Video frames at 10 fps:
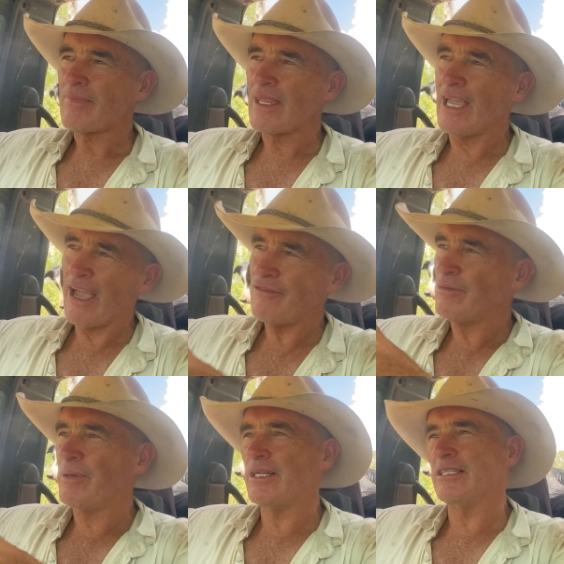Have you
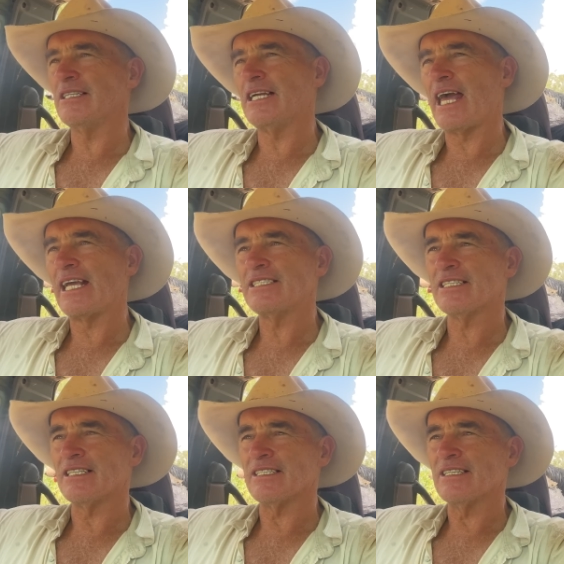been in an
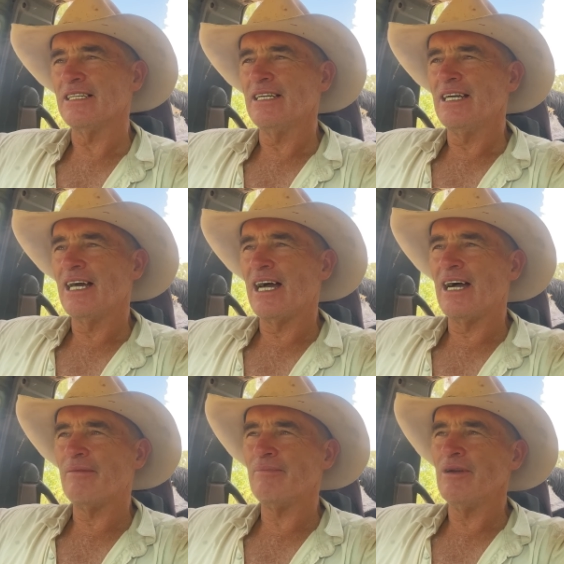accident?
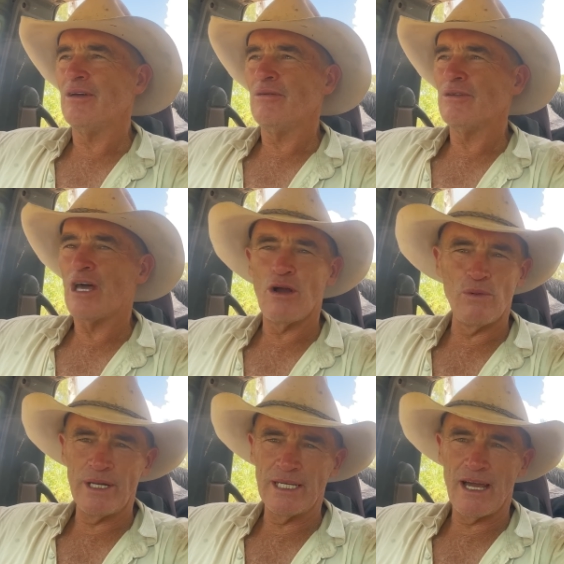Um, no
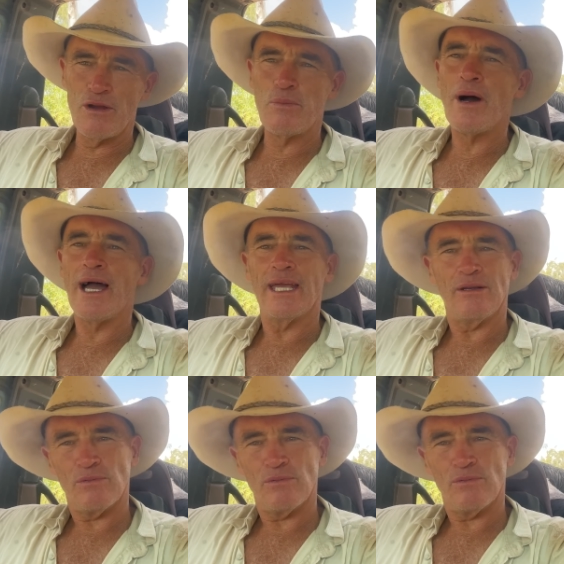win, no pay.